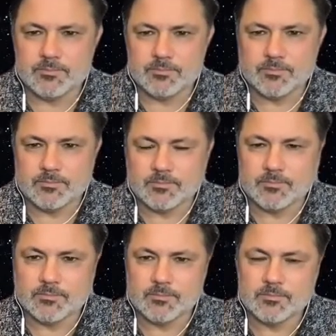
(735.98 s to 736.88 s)

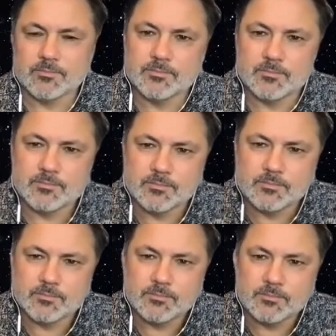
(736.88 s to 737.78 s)

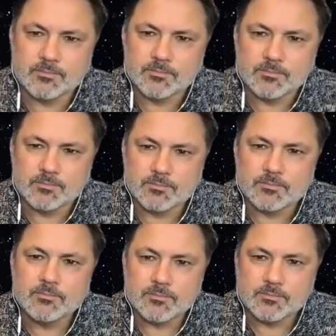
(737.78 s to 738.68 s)

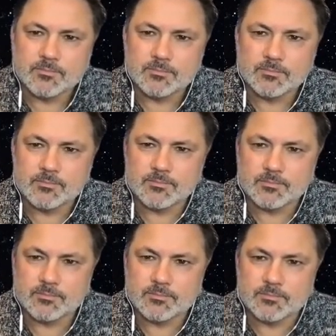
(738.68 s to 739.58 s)

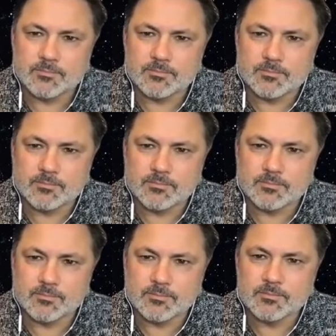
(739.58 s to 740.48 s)

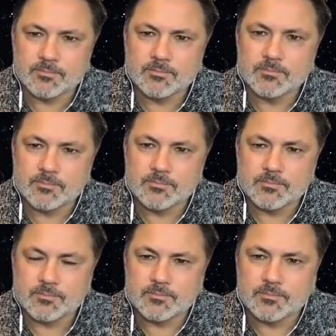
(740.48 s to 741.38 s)

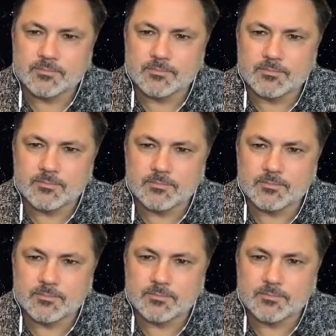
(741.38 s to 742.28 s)

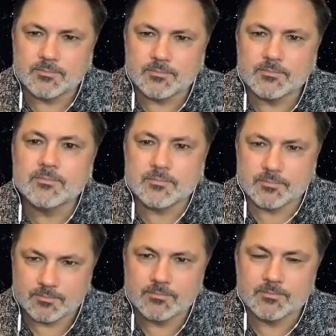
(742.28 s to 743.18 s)

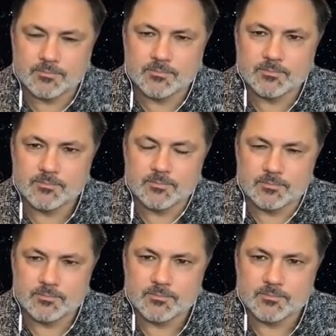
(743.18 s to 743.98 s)
(not speaking)